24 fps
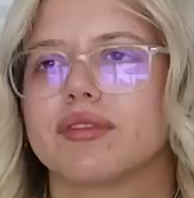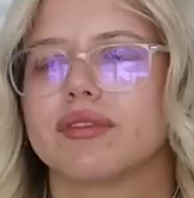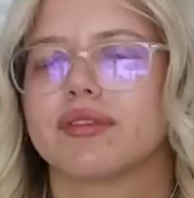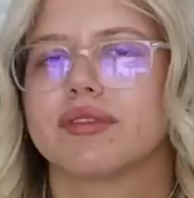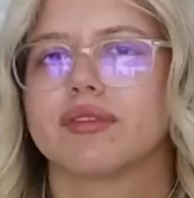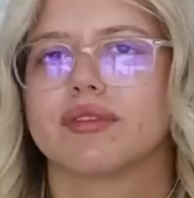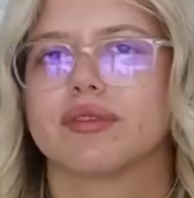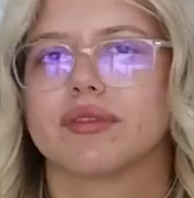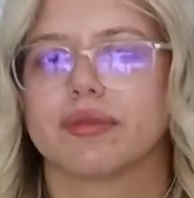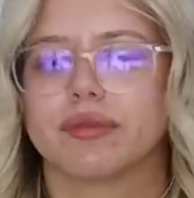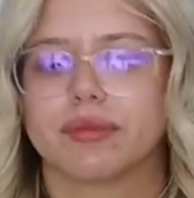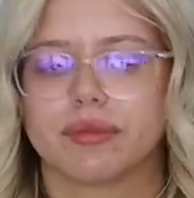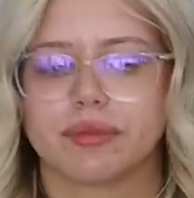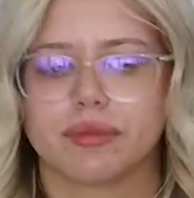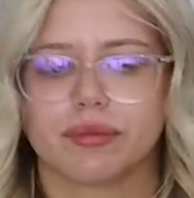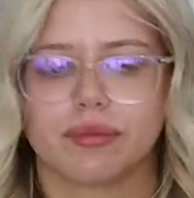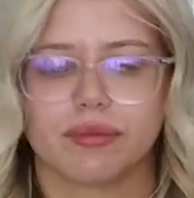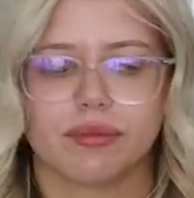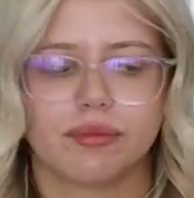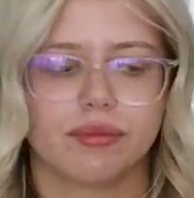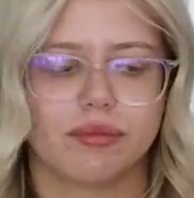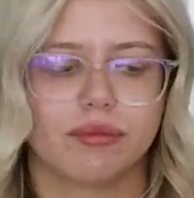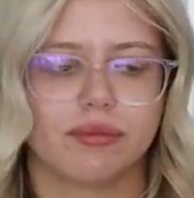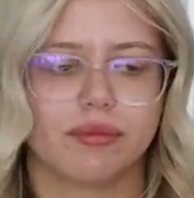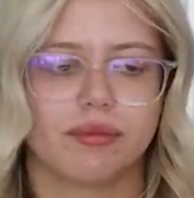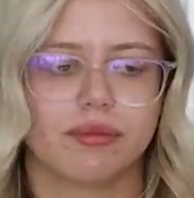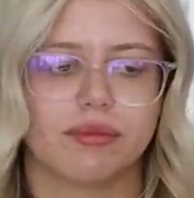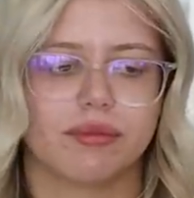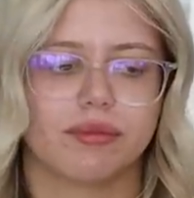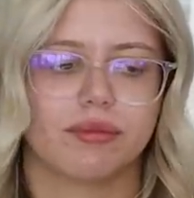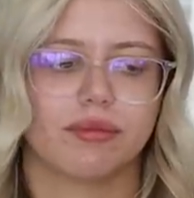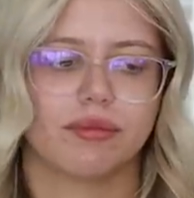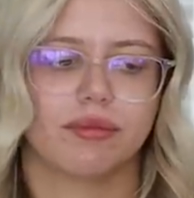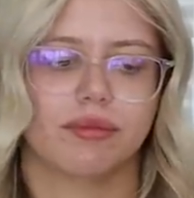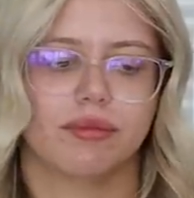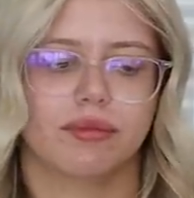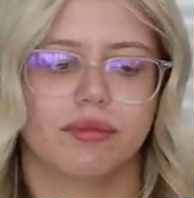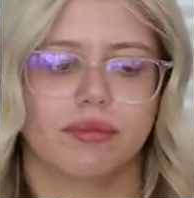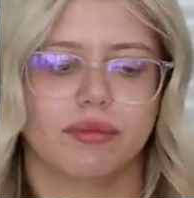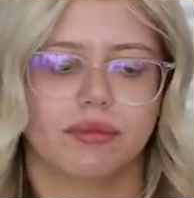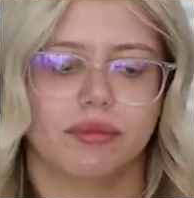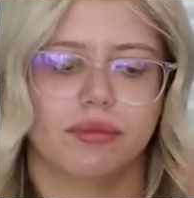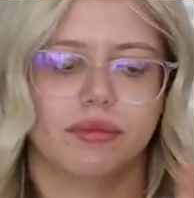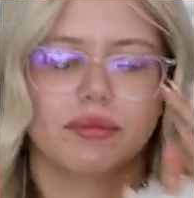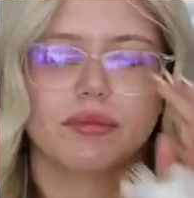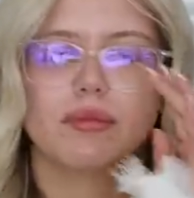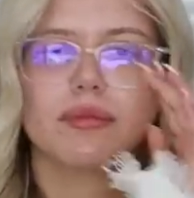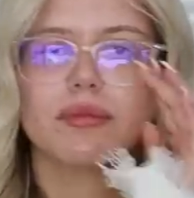
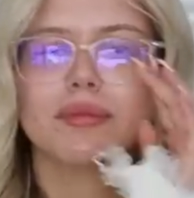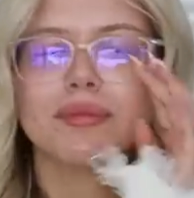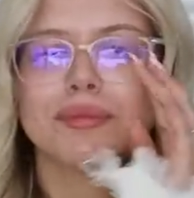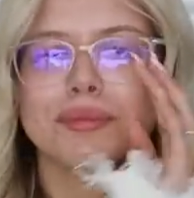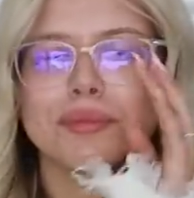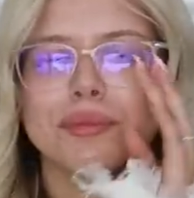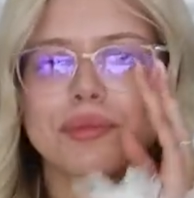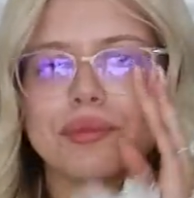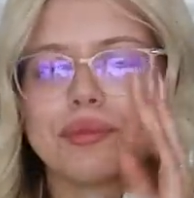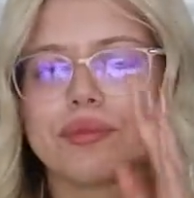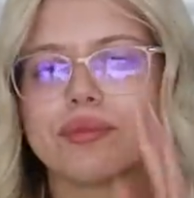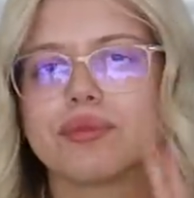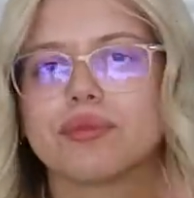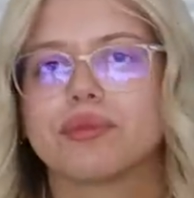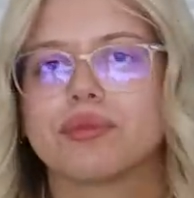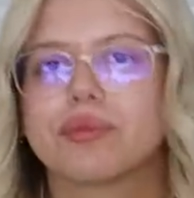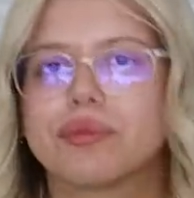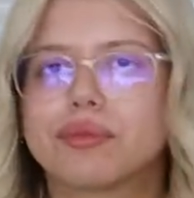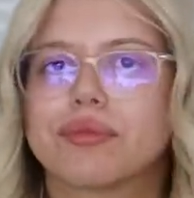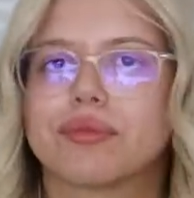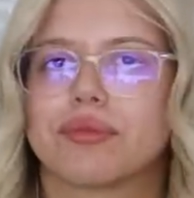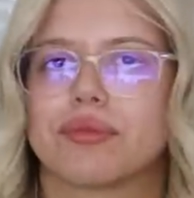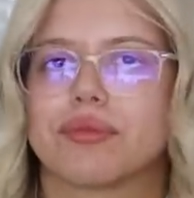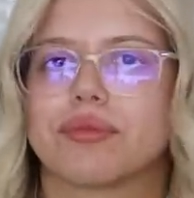(not speaking)